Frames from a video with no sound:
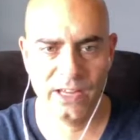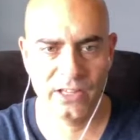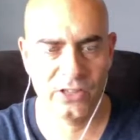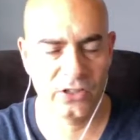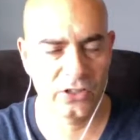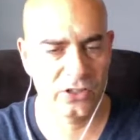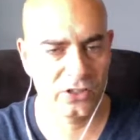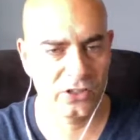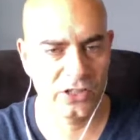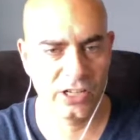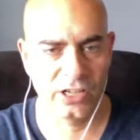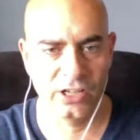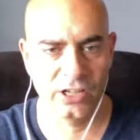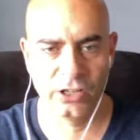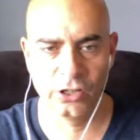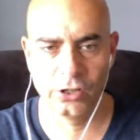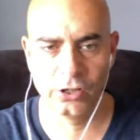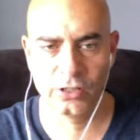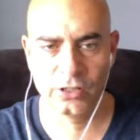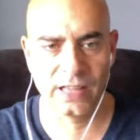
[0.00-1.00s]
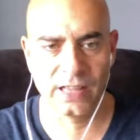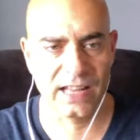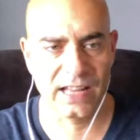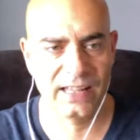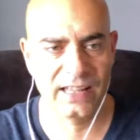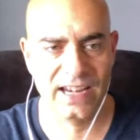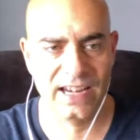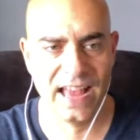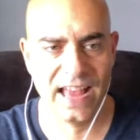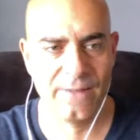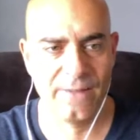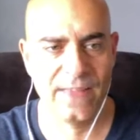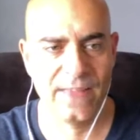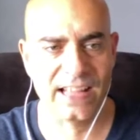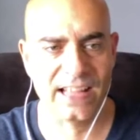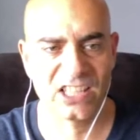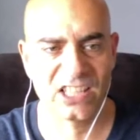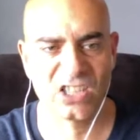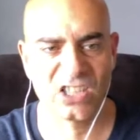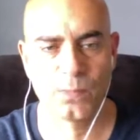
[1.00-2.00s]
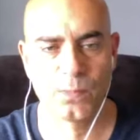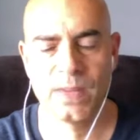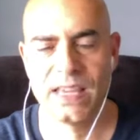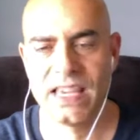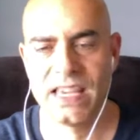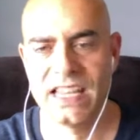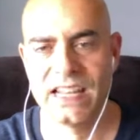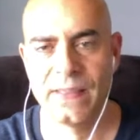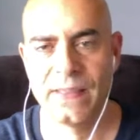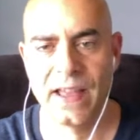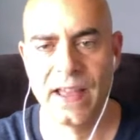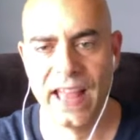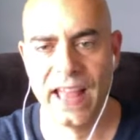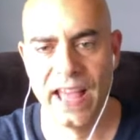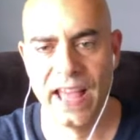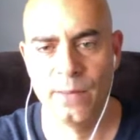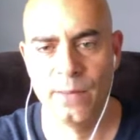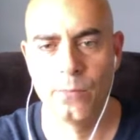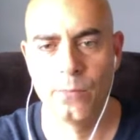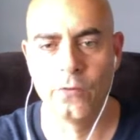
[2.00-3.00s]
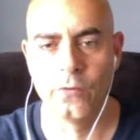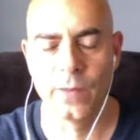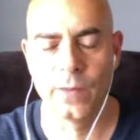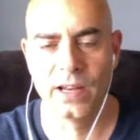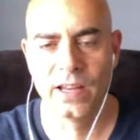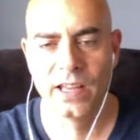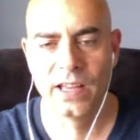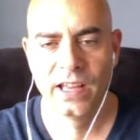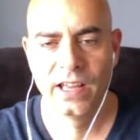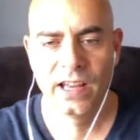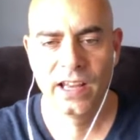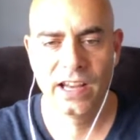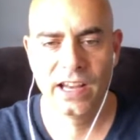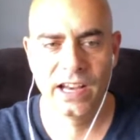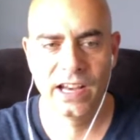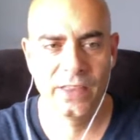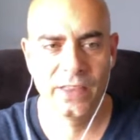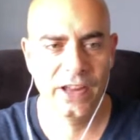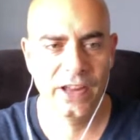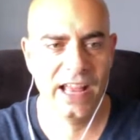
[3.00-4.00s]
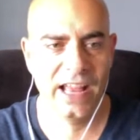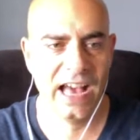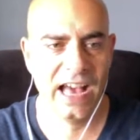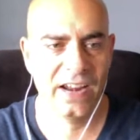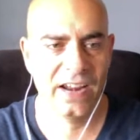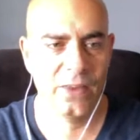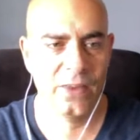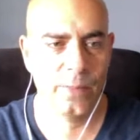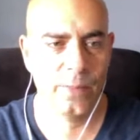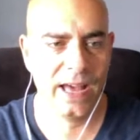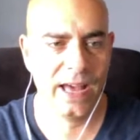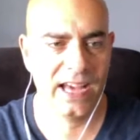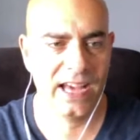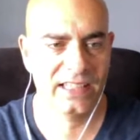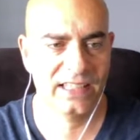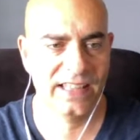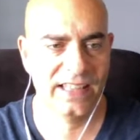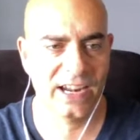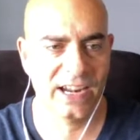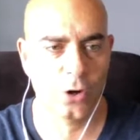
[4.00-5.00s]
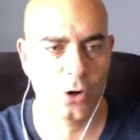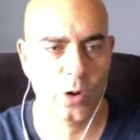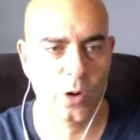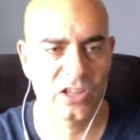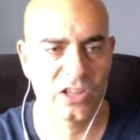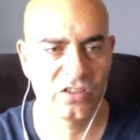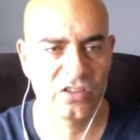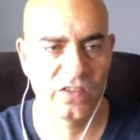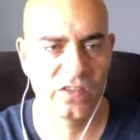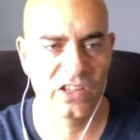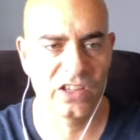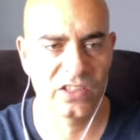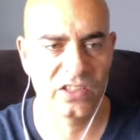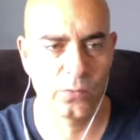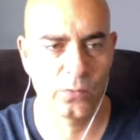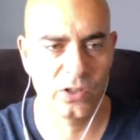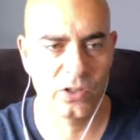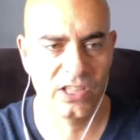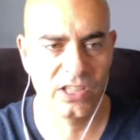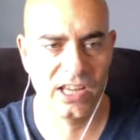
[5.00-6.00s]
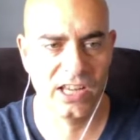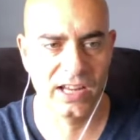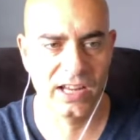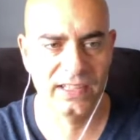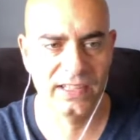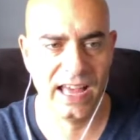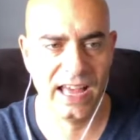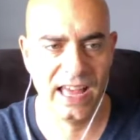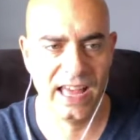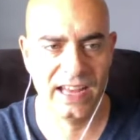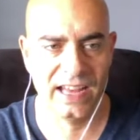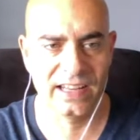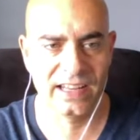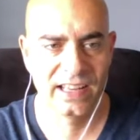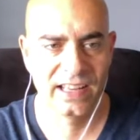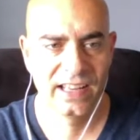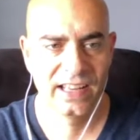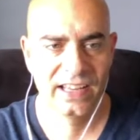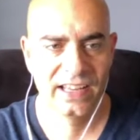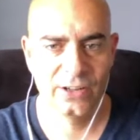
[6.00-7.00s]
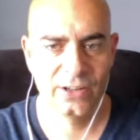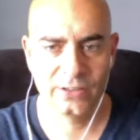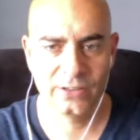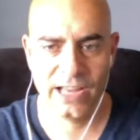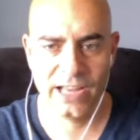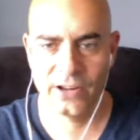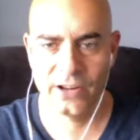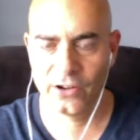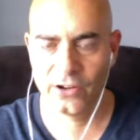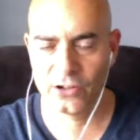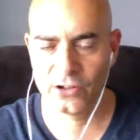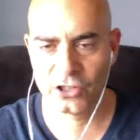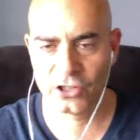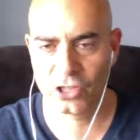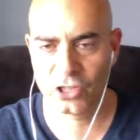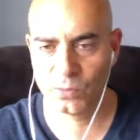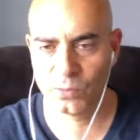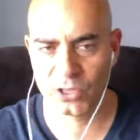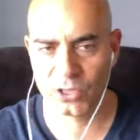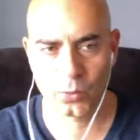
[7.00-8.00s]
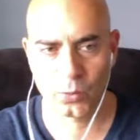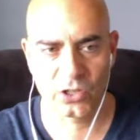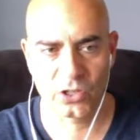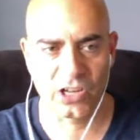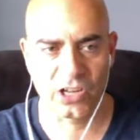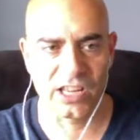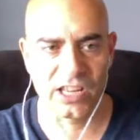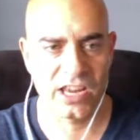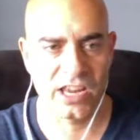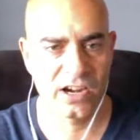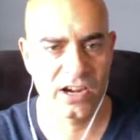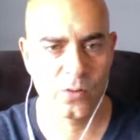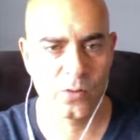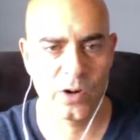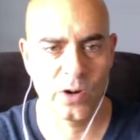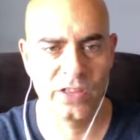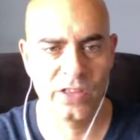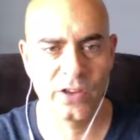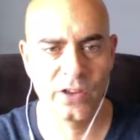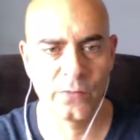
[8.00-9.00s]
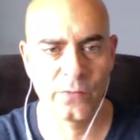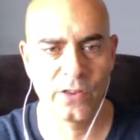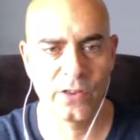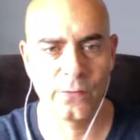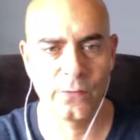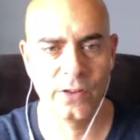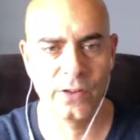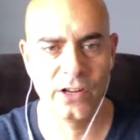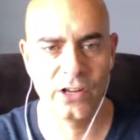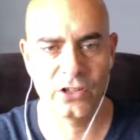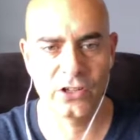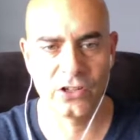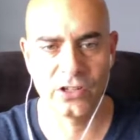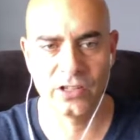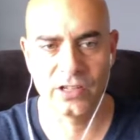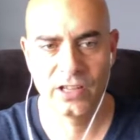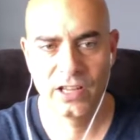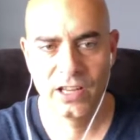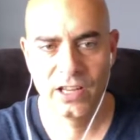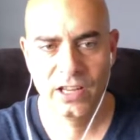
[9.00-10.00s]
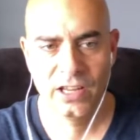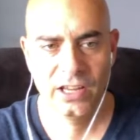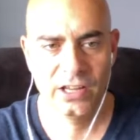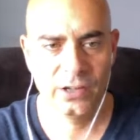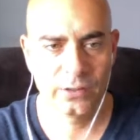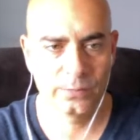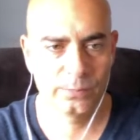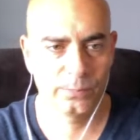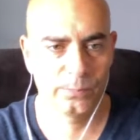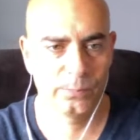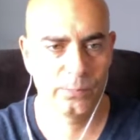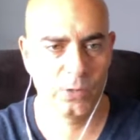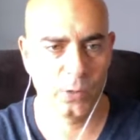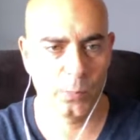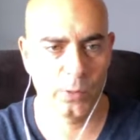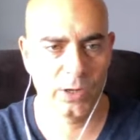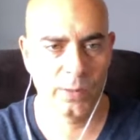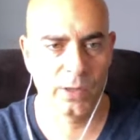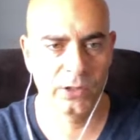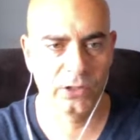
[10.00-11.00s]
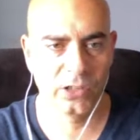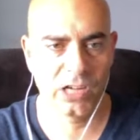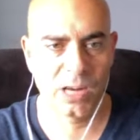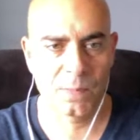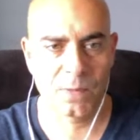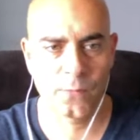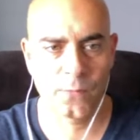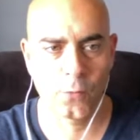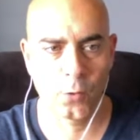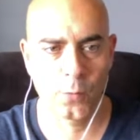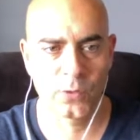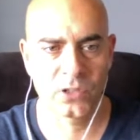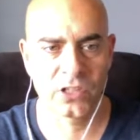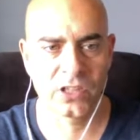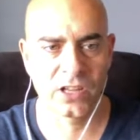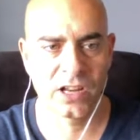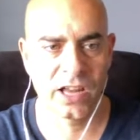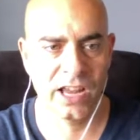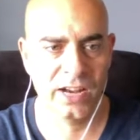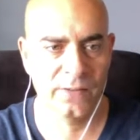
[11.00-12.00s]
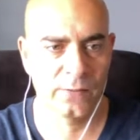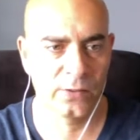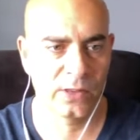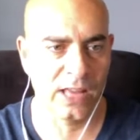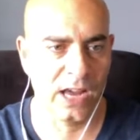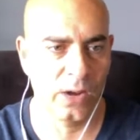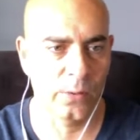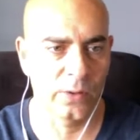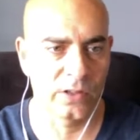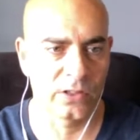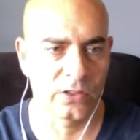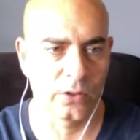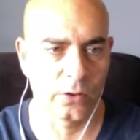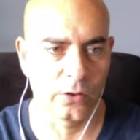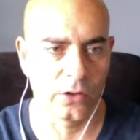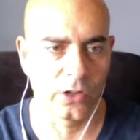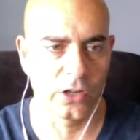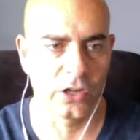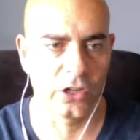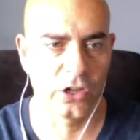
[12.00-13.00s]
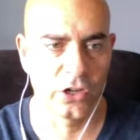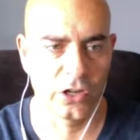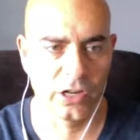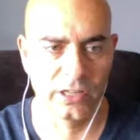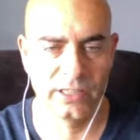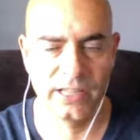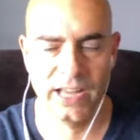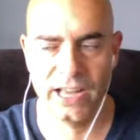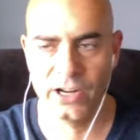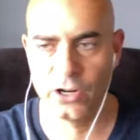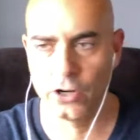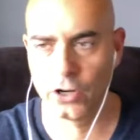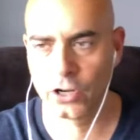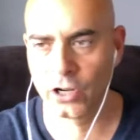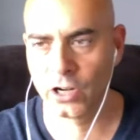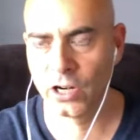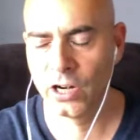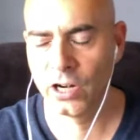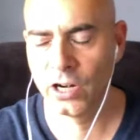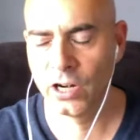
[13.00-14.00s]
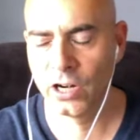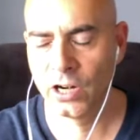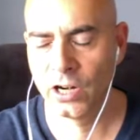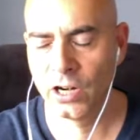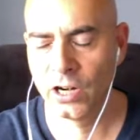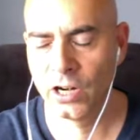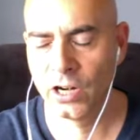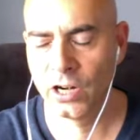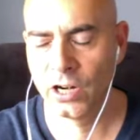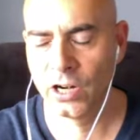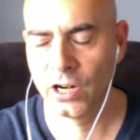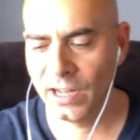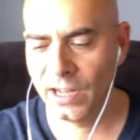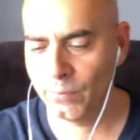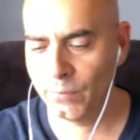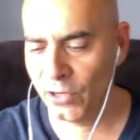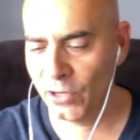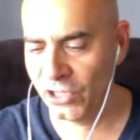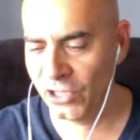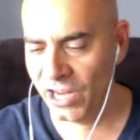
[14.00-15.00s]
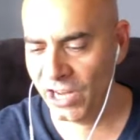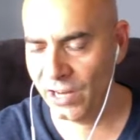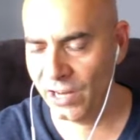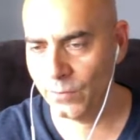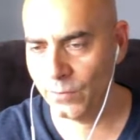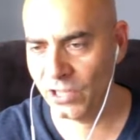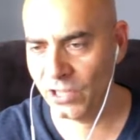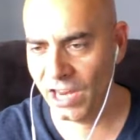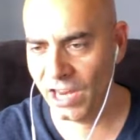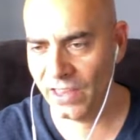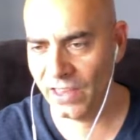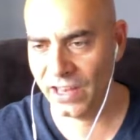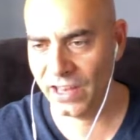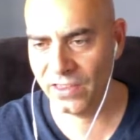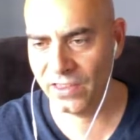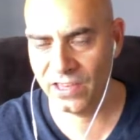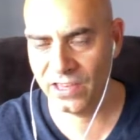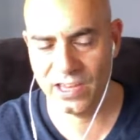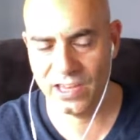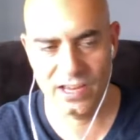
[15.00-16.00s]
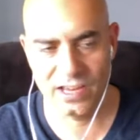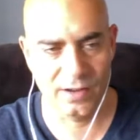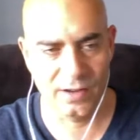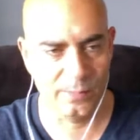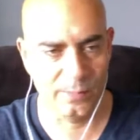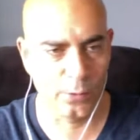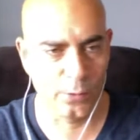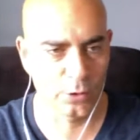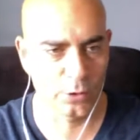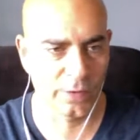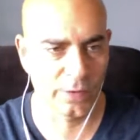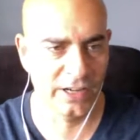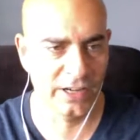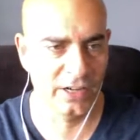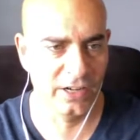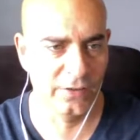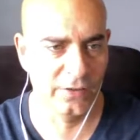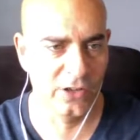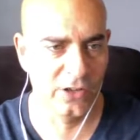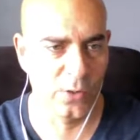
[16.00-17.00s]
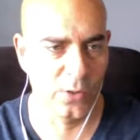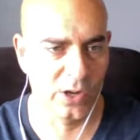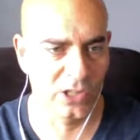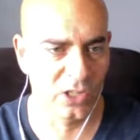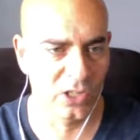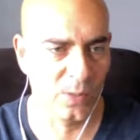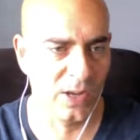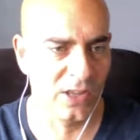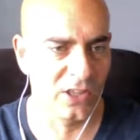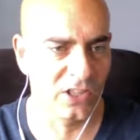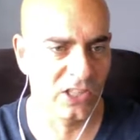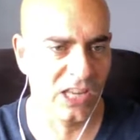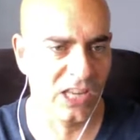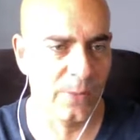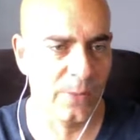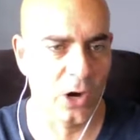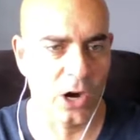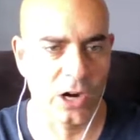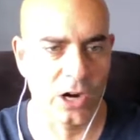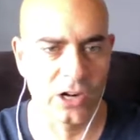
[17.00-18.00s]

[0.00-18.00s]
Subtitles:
just didn't have that speed and that head movement that he had in the past, and that aggressiveness. And once he got tagged, Dan Hooker just simply switched a gear and went in there for the finish, and put him out there. Got performance of the night with that one. So good on Dan Hooker. I appreciate him saying that in the post-fight interview. He wants to be in the same card as